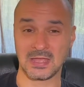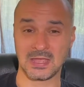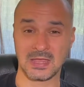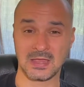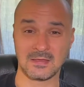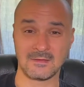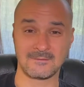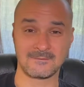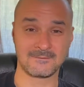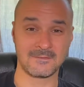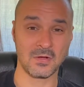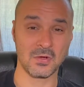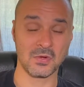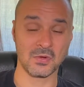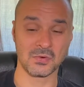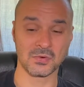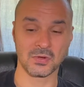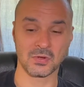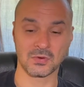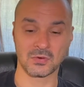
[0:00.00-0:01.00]
a
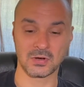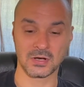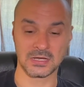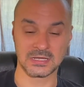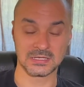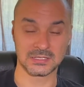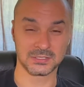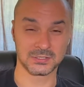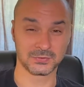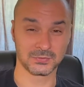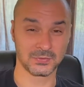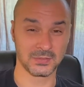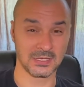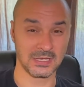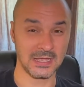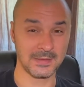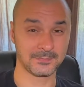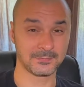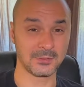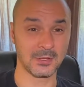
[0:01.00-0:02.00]
phone or into a
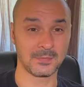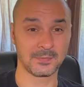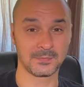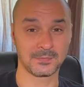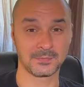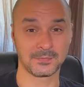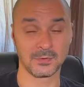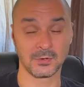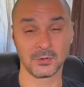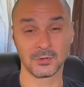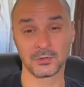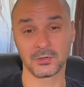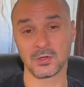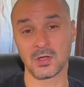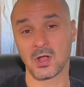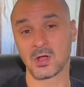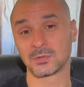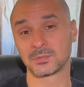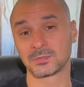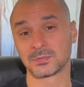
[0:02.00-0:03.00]
laptop audio
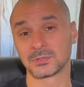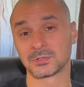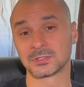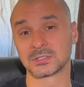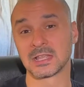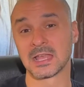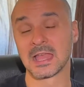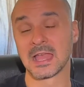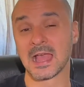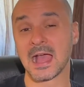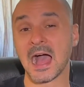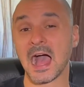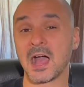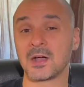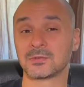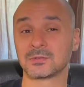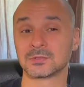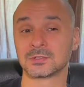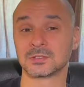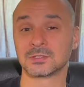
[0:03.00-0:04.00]
output, I
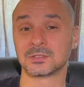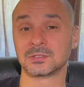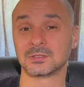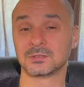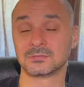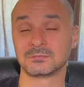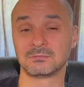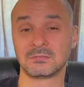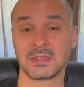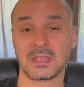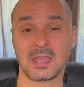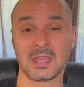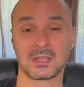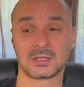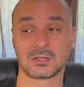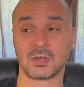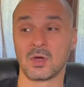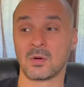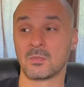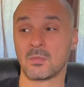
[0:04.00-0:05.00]
would get
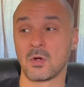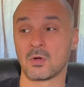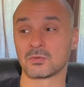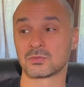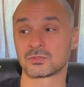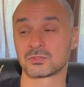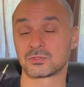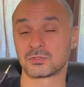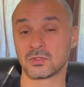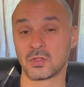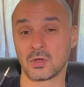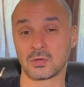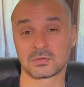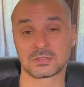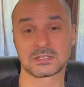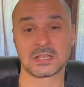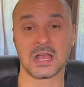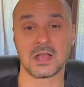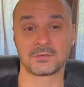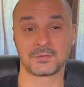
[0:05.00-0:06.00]
almost no
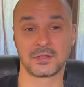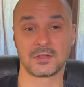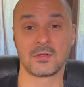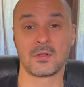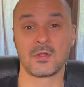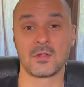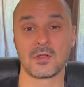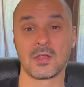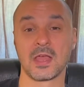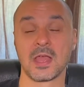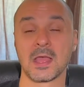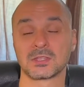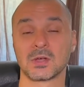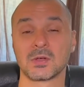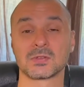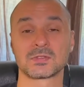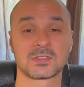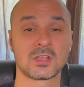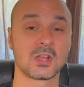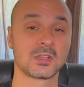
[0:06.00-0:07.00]
sound at all.
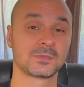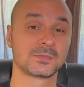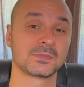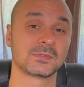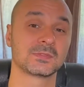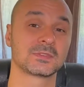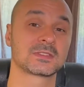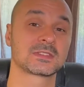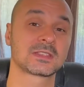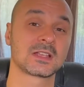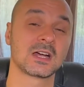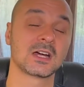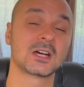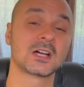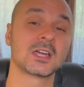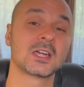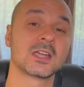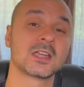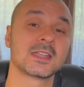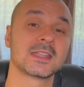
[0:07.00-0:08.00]
Those outputs
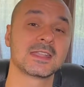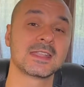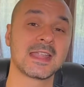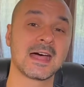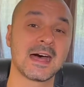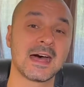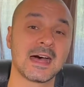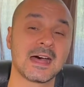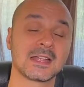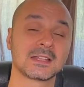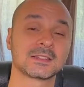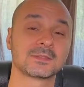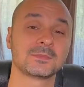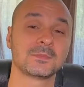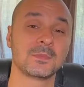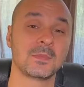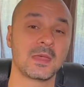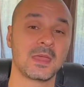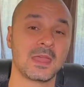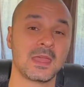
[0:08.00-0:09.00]
are not
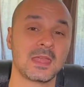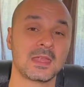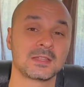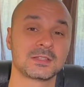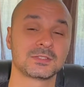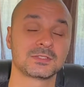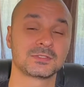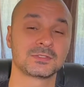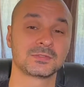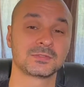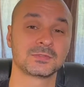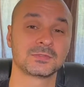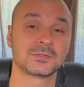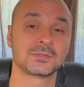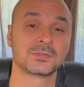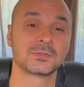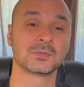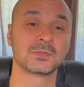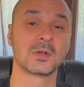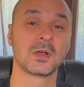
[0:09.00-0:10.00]
meant
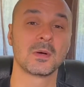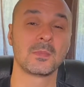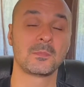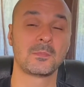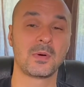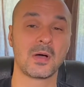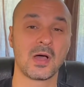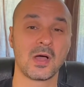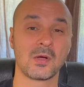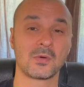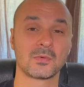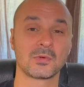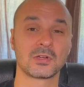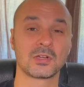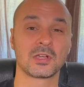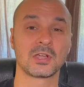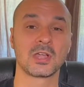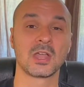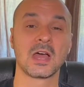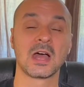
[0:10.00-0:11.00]
to
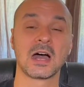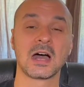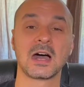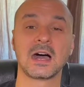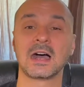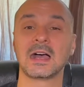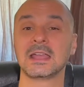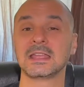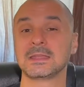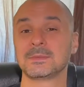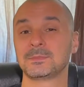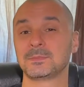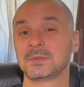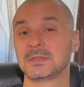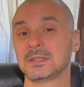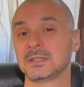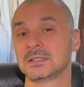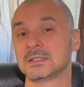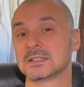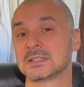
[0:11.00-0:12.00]
power high
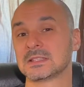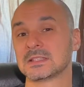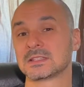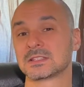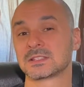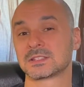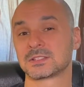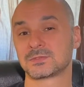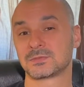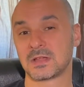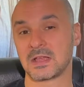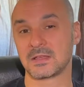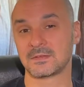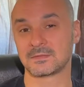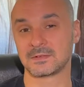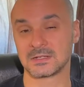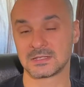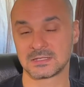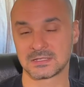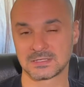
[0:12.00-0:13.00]
impedance
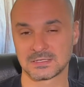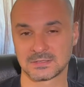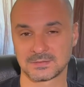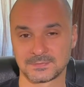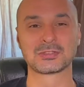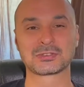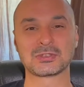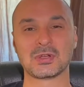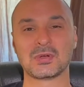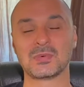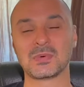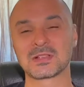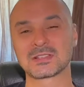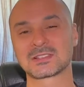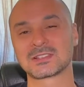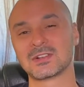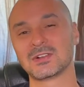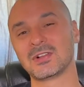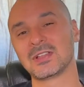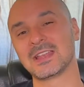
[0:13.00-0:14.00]
drivers. So what's
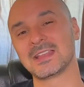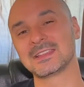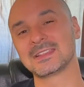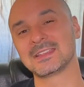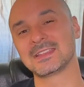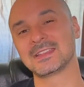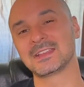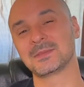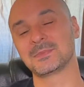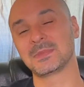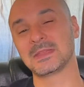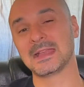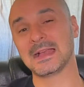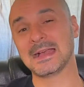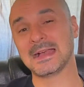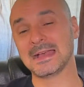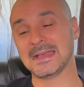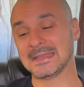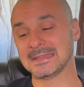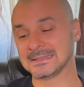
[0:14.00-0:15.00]
the whole idea
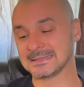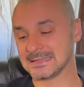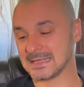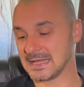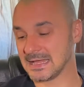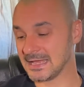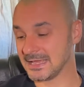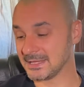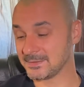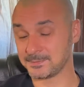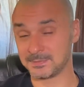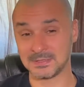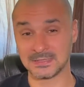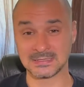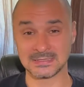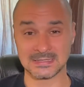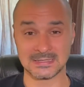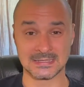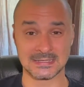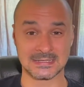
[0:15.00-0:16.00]
behind high
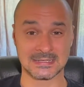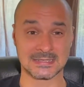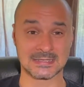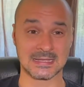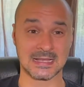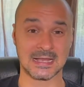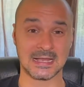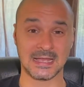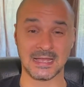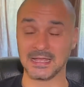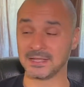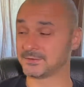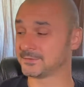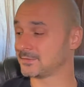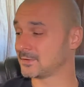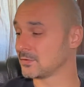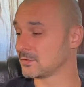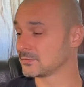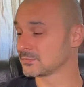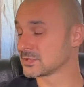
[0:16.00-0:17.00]
impedance
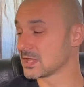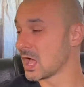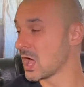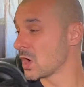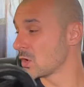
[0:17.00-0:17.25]
headphones?